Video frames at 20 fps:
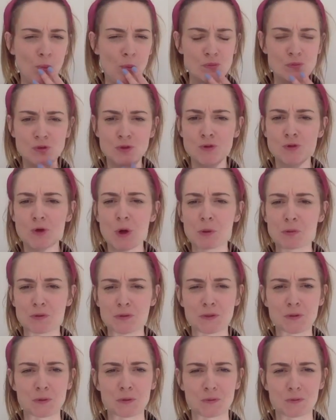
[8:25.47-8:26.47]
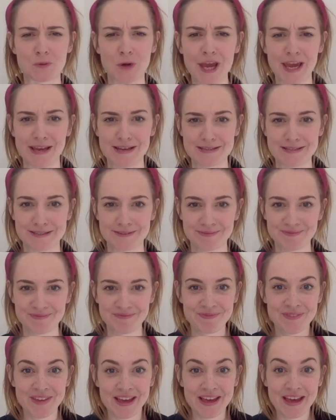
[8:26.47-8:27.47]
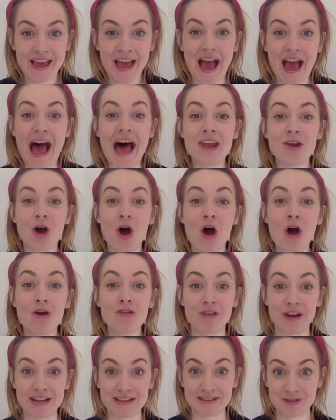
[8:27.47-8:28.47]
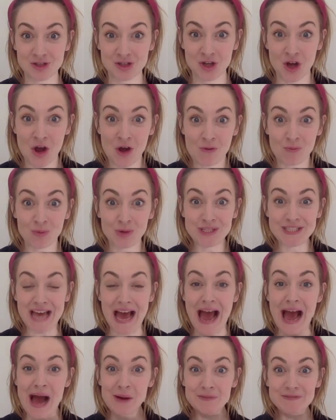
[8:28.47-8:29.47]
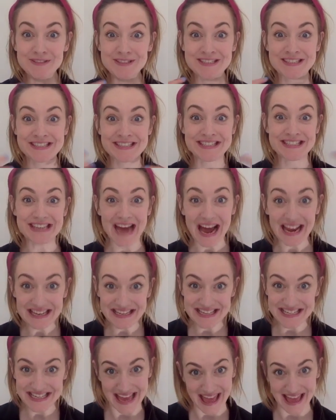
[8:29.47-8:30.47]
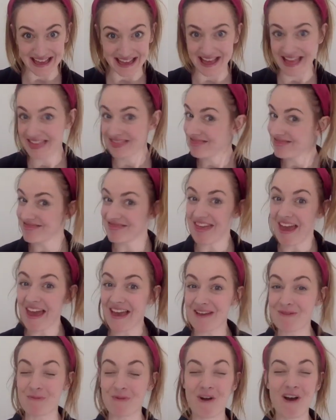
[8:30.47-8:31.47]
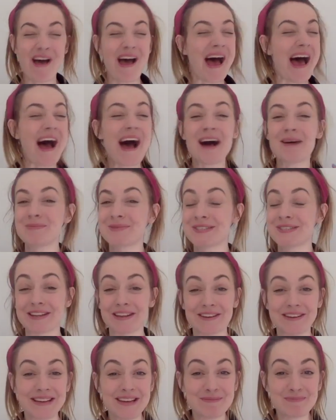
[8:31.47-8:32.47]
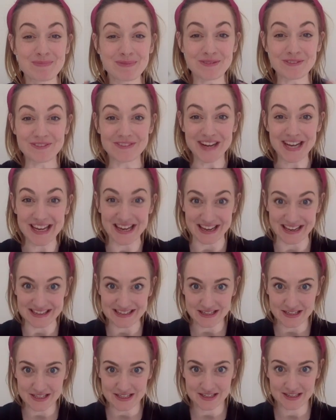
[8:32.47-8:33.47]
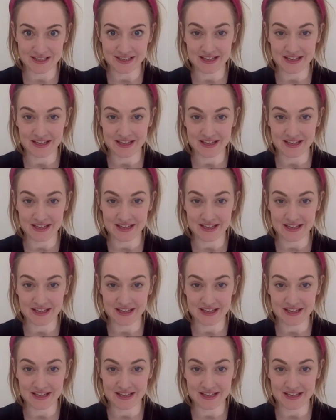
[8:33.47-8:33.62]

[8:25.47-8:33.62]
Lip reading: So sweet. And orange was outstanding. They were absolutely brilliant.